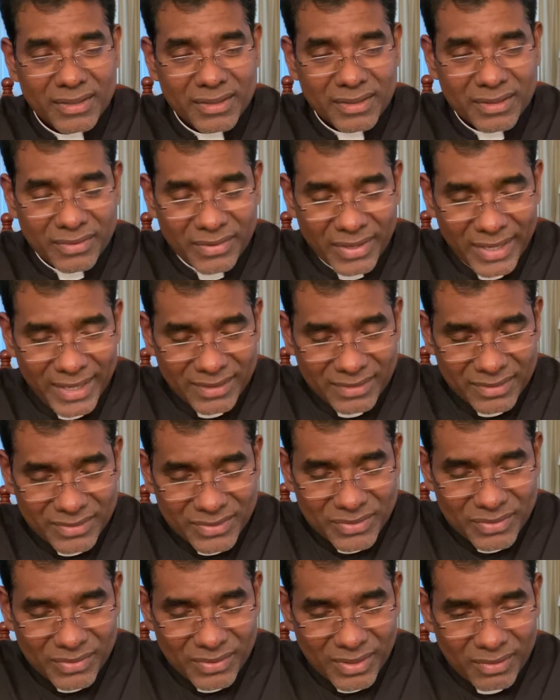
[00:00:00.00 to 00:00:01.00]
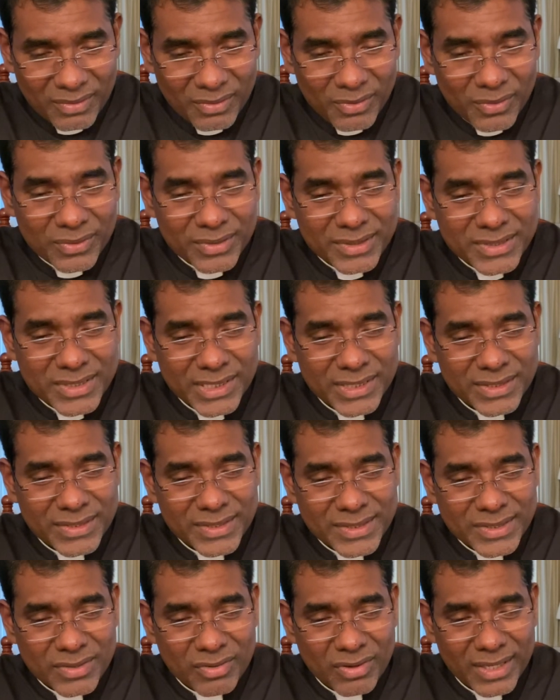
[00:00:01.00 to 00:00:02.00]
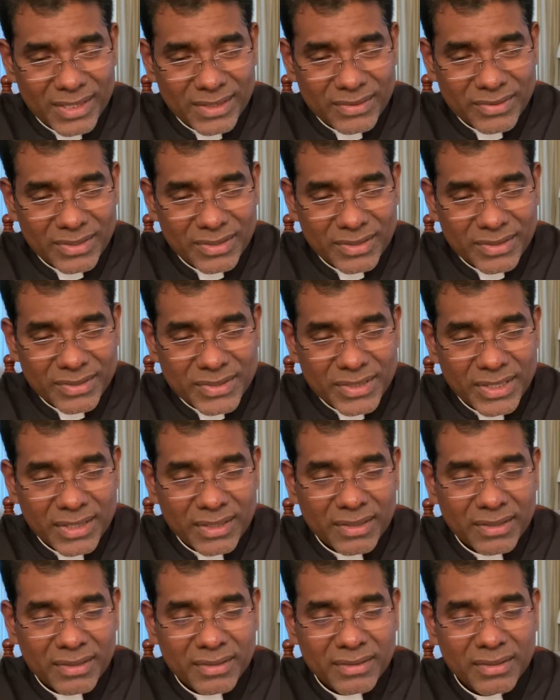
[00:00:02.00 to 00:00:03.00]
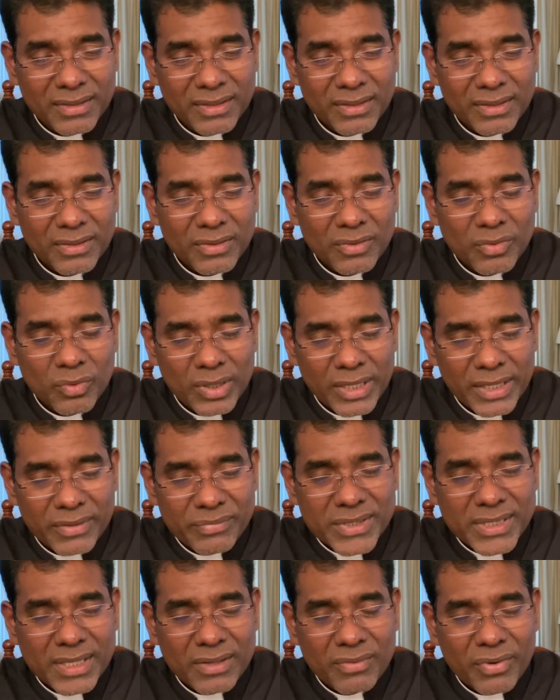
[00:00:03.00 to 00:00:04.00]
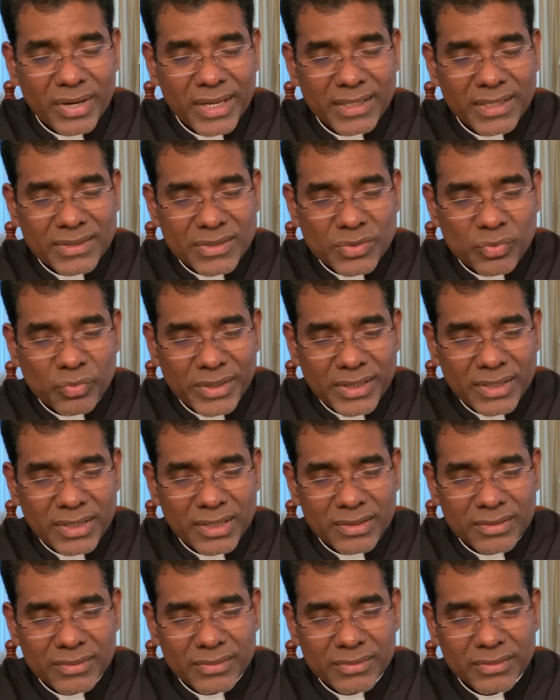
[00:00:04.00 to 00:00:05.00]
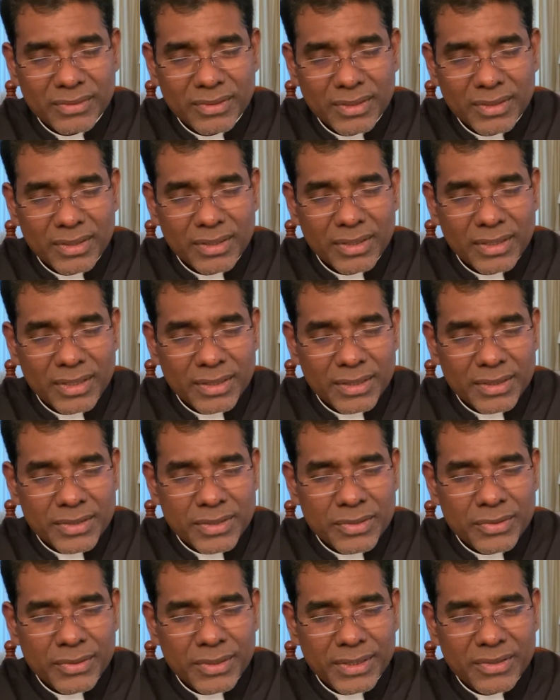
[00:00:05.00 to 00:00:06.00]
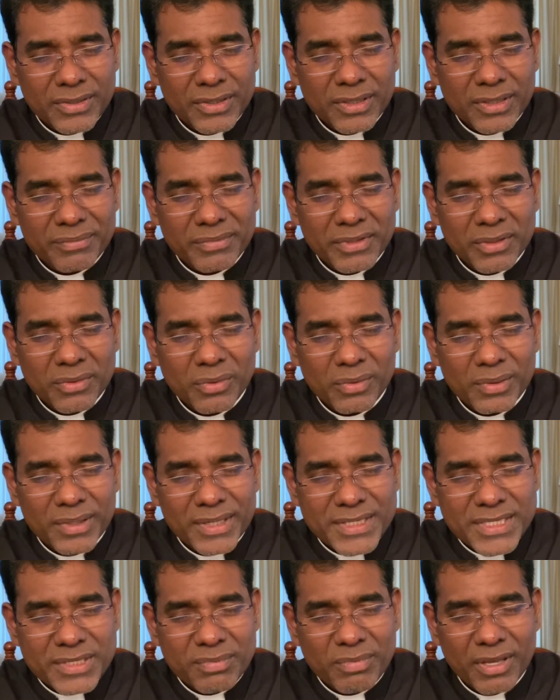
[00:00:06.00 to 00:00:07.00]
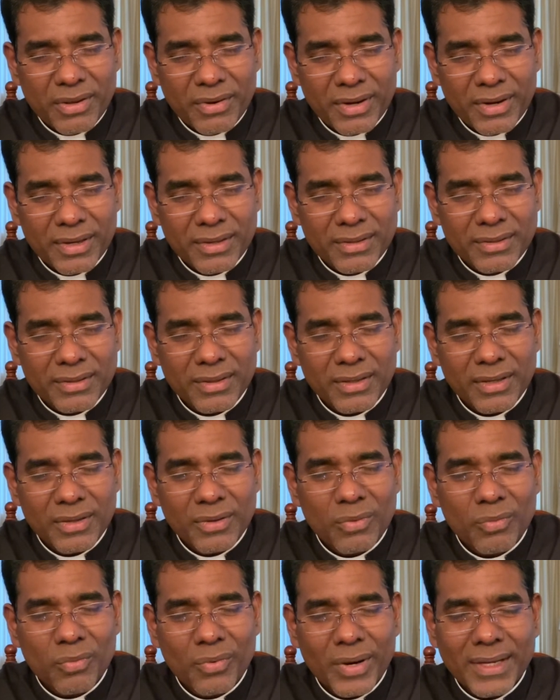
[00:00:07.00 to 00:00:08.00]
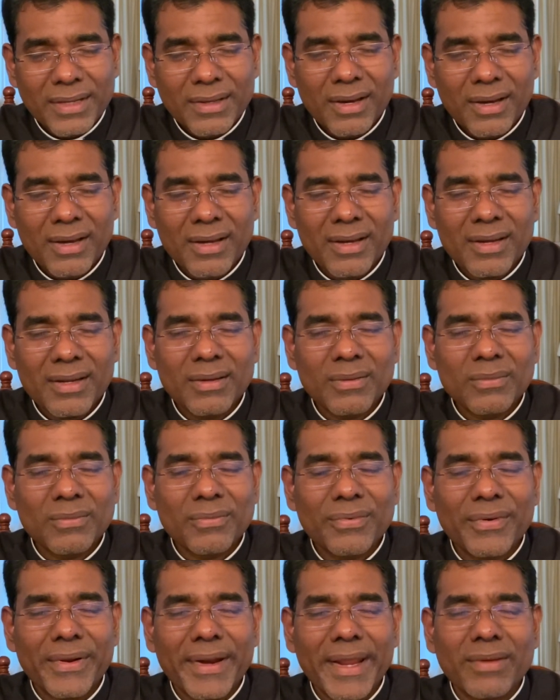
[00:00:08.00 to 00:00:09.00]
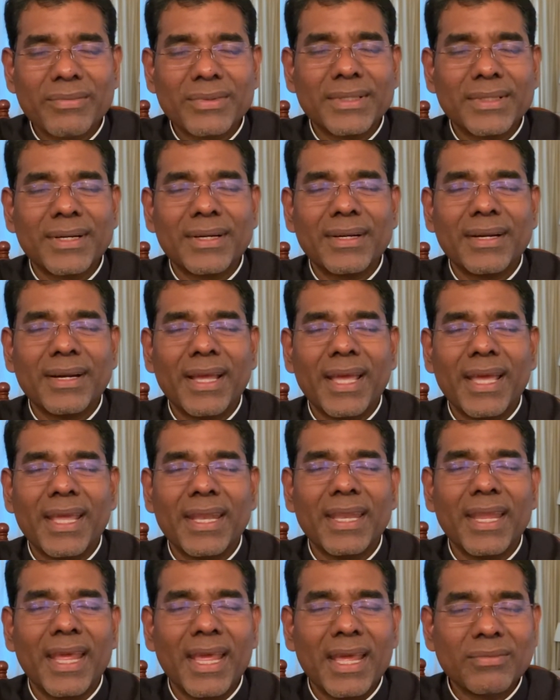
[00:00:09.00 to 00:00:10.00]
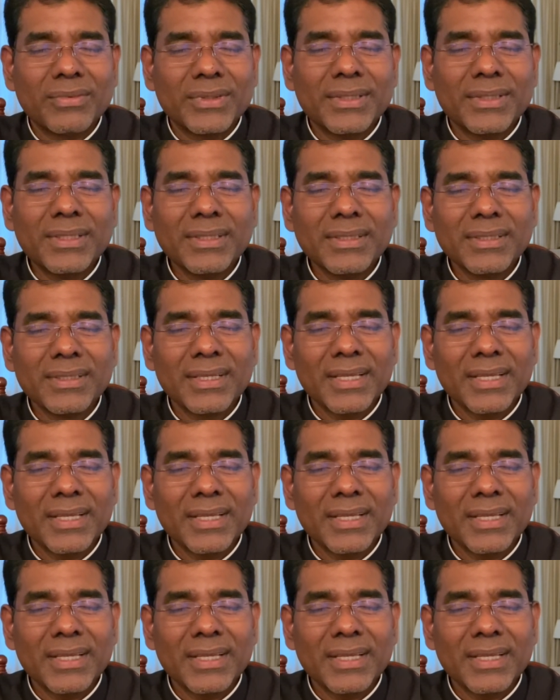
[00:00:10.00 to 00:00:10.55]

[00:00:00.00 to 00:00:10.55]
Grant this through our Lord Jesus Christ, your Son, who lives and reigns with you in the unity of the Holy Spirit, one God, forever and ever.